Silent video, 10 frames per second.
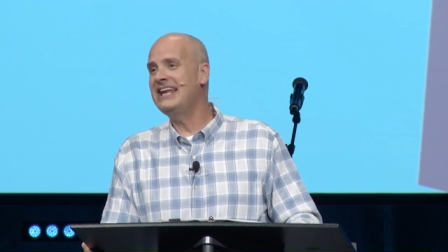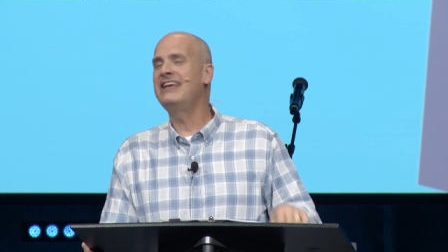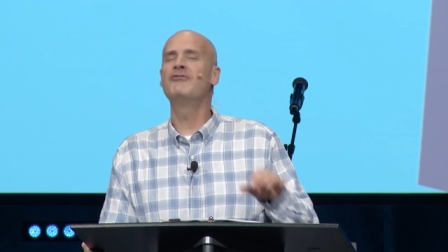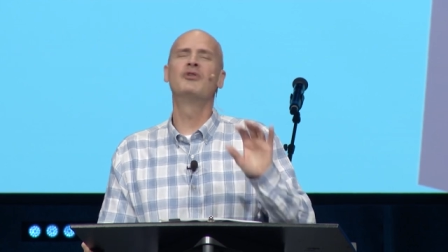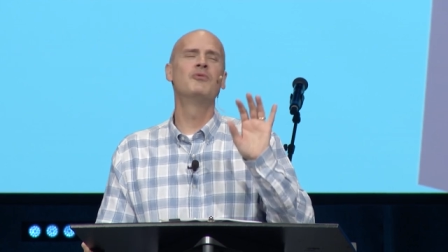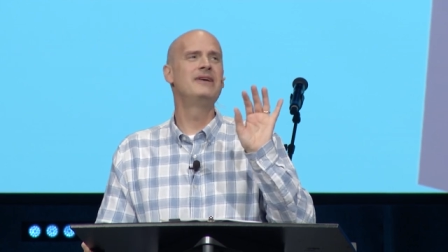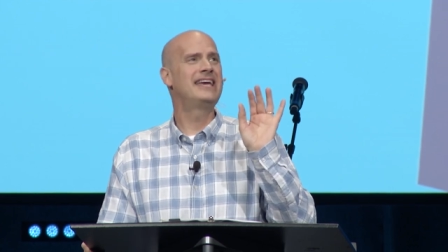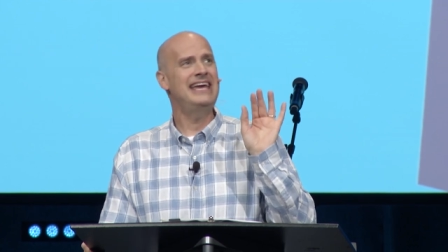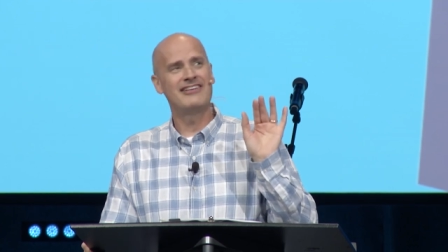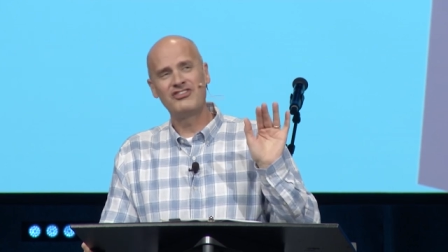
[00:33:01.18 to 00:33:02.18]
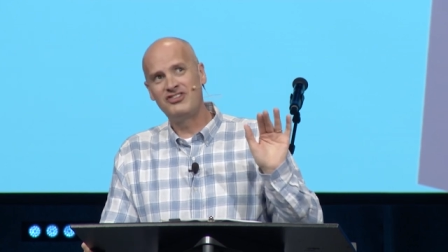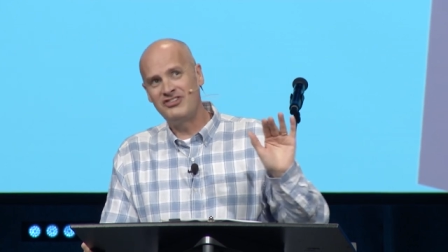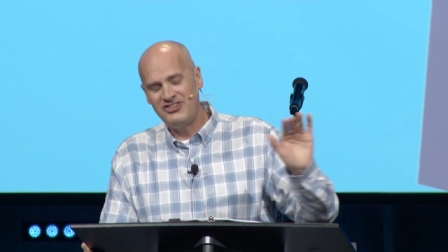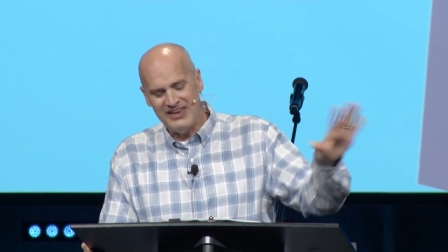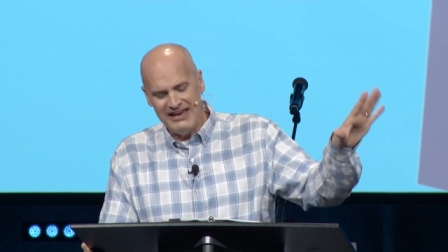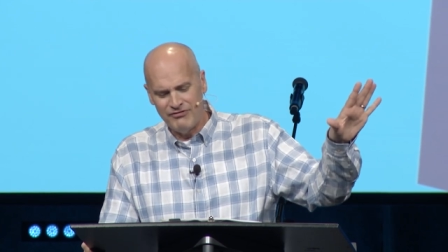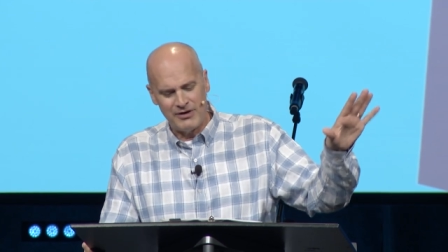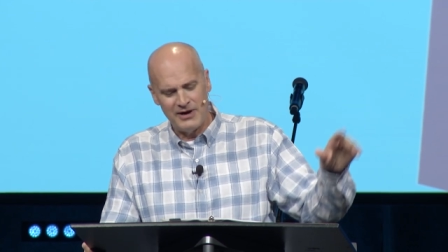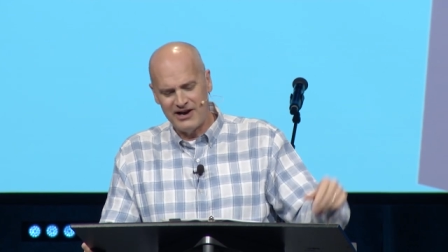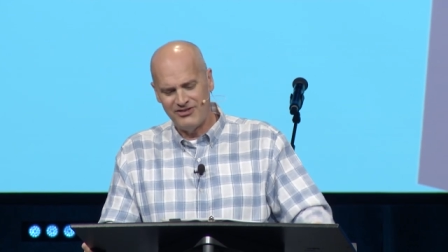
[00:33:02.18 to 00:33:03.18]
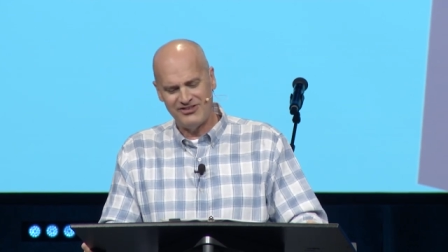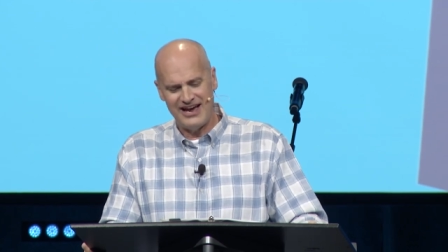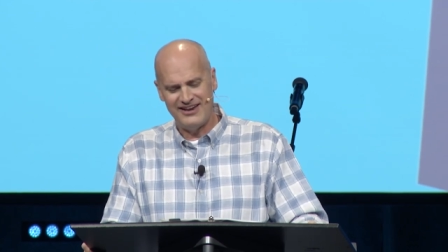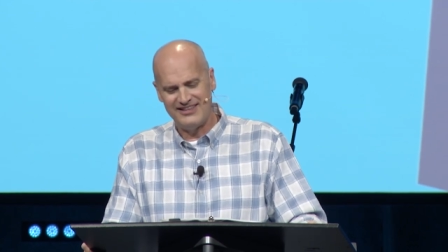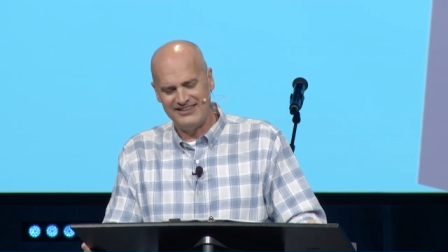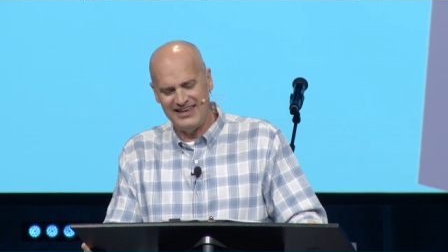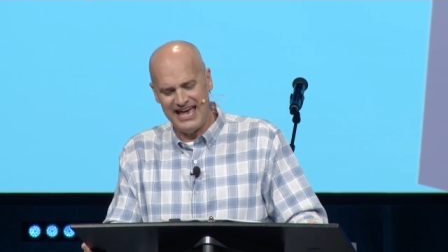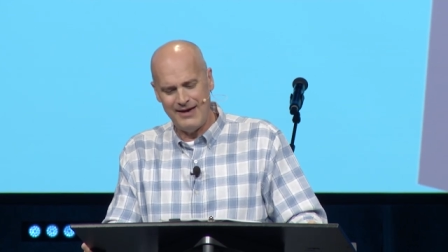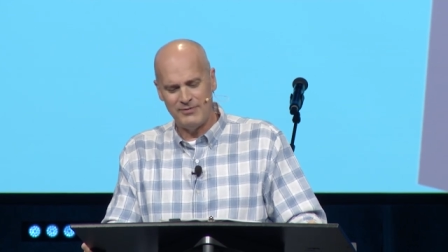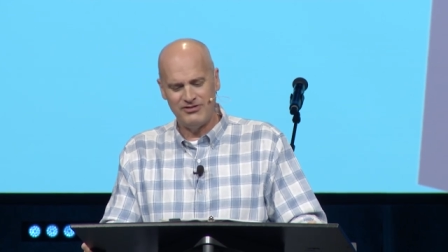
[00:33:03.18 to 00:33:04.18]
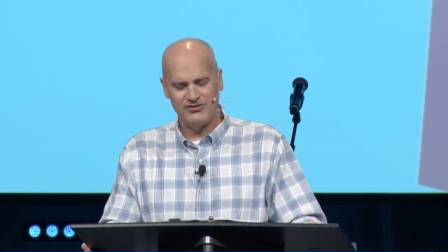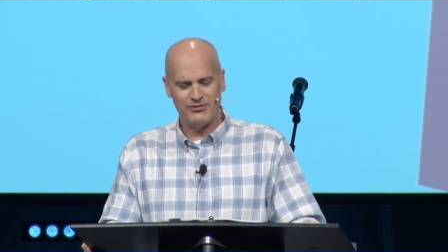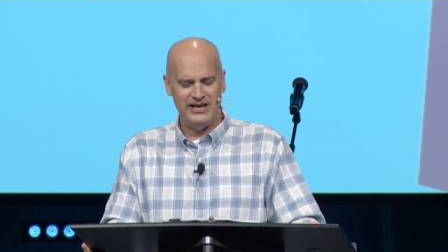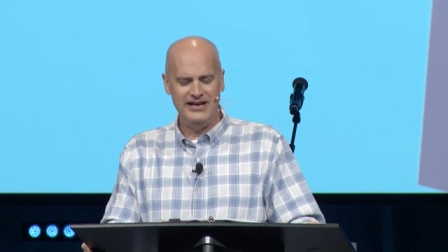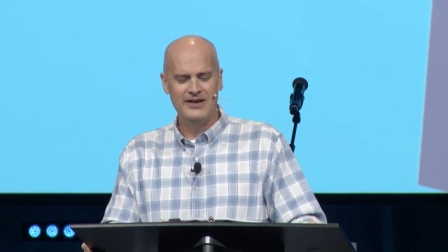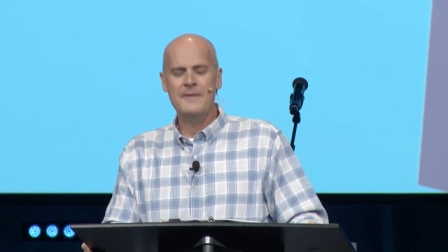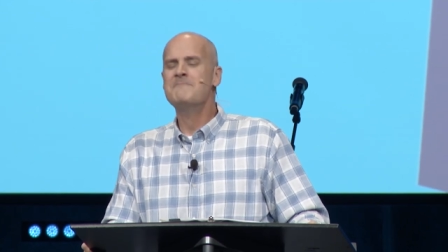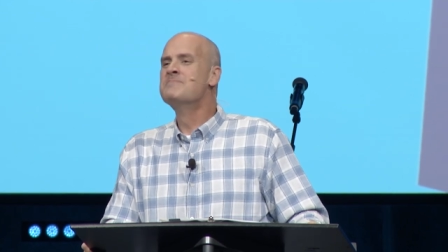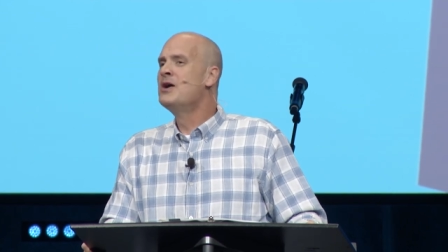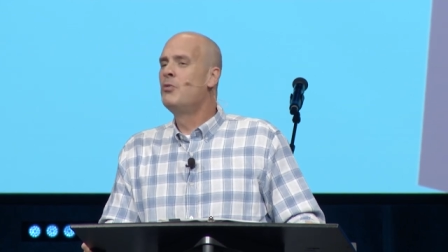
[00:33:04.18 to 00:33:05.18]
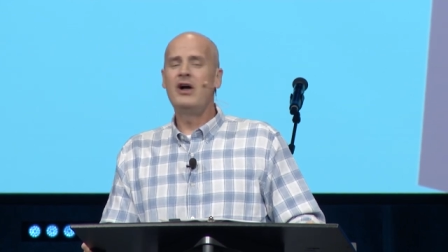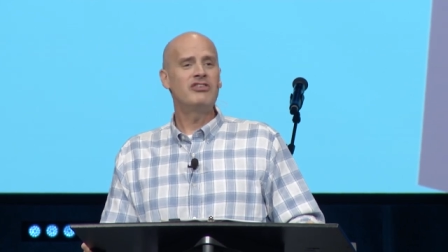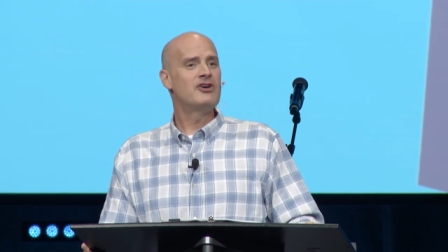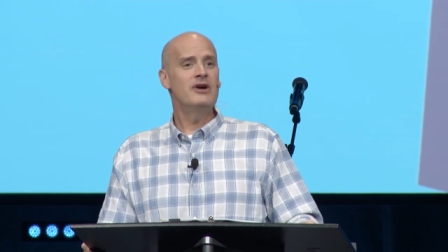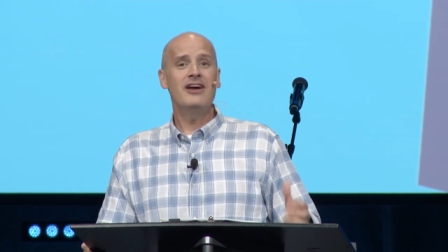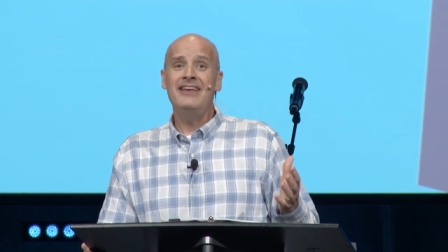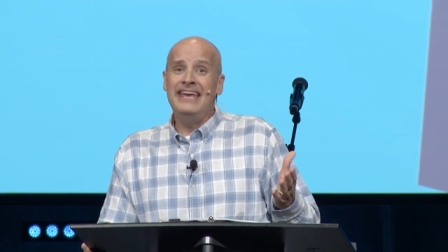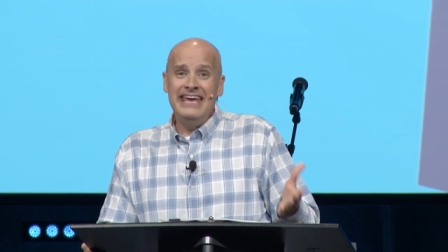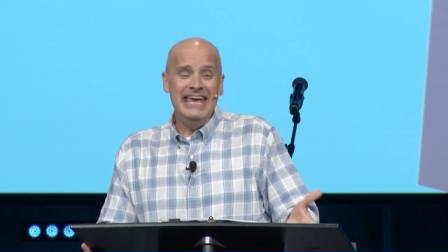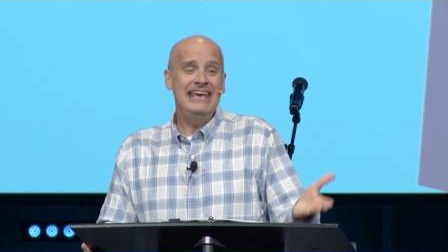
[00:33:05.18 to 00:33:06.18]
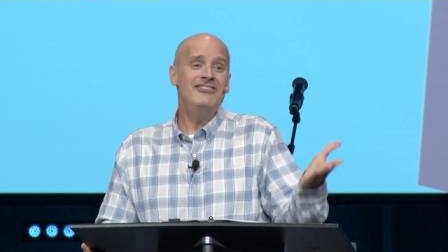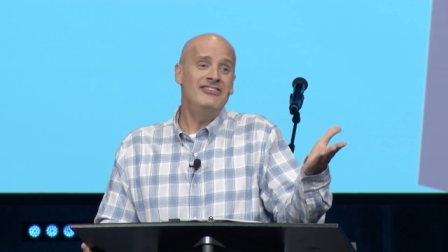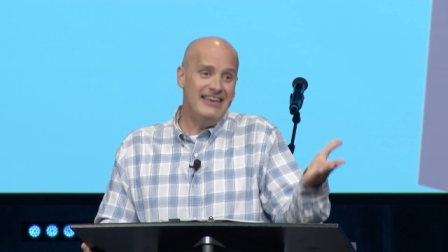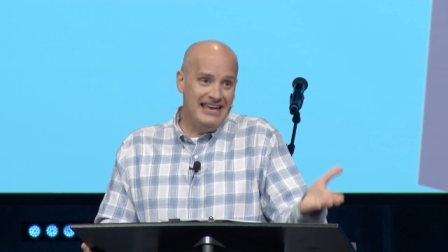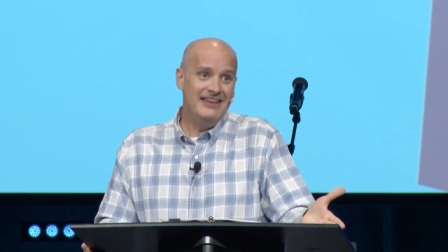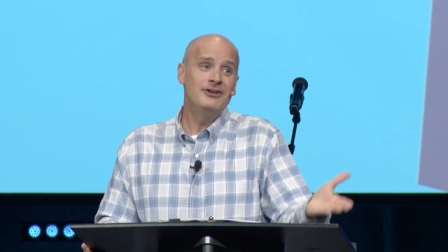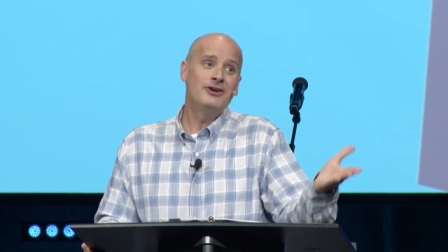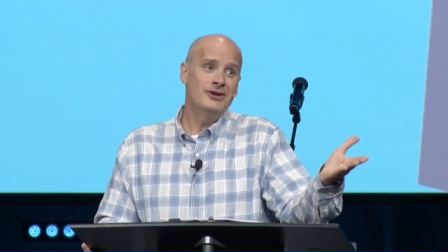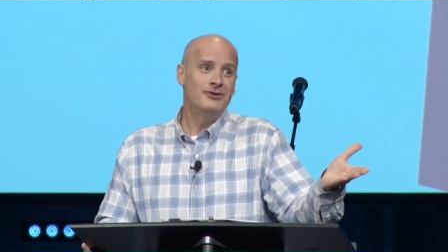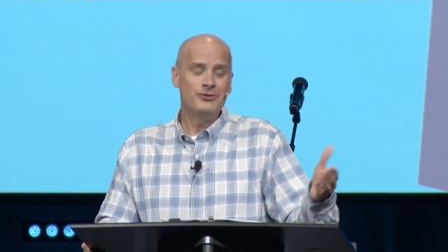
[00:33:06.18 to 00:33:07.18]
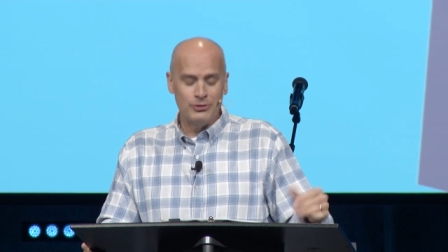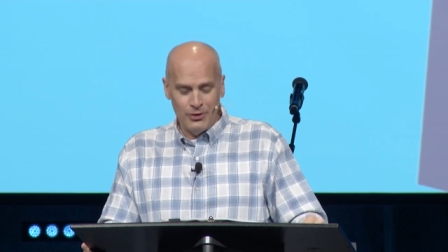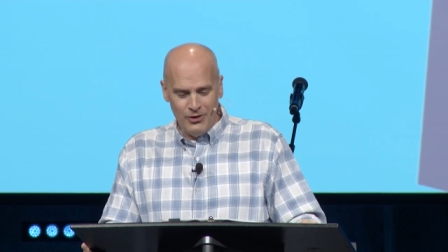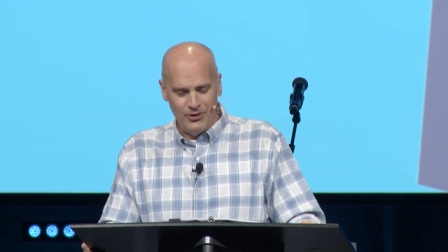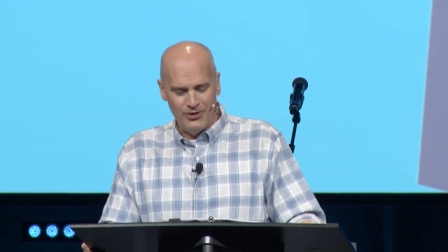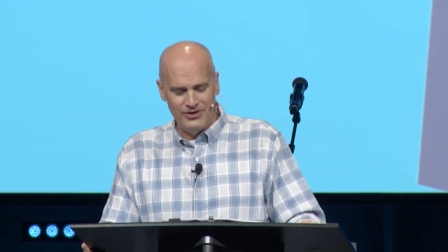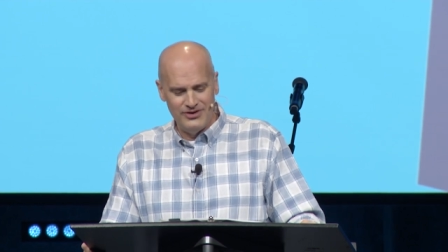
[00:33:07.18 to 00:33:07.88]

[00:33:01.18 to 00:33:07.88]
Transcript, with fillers: it, even when we can't see from our side of the tapestry what's going on, he's in control.